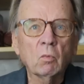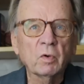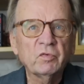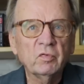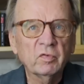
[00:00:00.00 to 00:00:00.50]
I
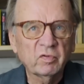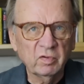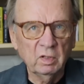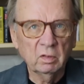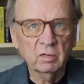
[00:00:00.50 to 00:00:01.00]
want you to
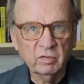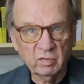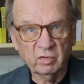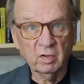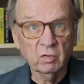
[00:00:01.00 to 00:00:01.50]
see this
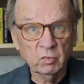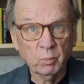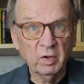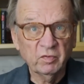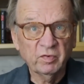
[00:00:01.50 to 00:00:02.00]
Excel
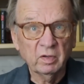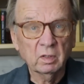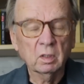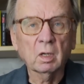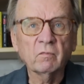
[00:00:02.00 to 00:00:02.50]

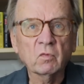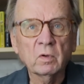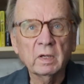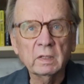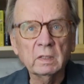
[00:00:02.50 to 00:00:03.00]
spreadsheet that I've
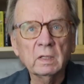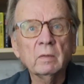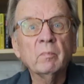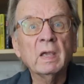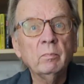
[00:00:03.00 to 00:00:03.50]
created.
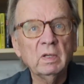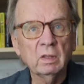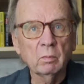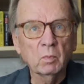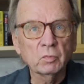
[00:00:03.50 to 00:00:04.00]
It may be
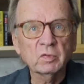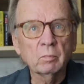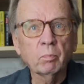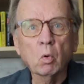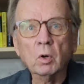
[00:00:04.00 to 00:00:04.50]
the most
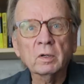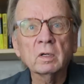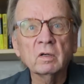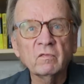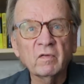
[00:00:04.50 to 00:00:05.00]

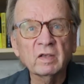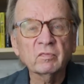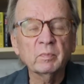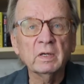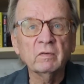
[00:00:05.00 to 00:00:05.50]
important
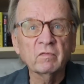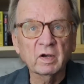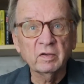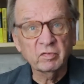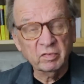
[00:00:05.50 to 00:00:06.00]
investment
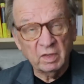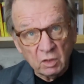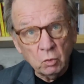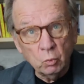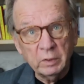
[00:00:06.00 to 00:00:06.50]
advice that
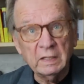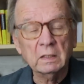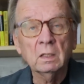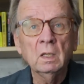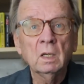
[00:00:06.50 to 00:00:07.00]
you
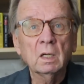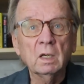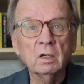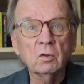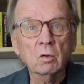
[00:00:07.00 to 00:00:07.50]
get
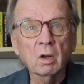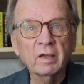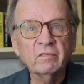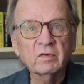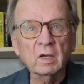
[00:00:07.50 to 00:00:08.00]
in your
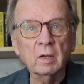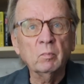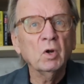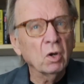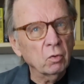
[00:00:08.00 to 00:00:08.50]

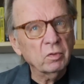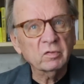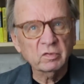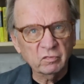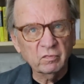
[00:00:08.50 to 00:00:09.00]
lifetime. No,
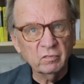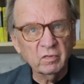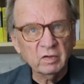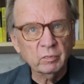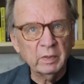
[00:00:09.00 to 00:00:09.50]
this is
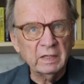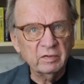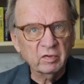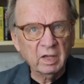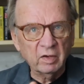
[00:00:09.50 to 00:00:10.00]
investment
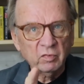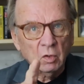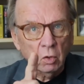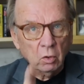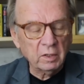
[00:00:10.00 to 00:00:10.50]

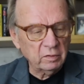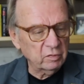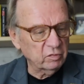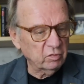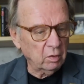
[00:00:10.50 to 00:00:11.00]
education. Look at
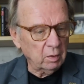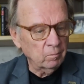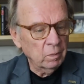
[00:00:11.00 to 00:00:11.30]
this chart.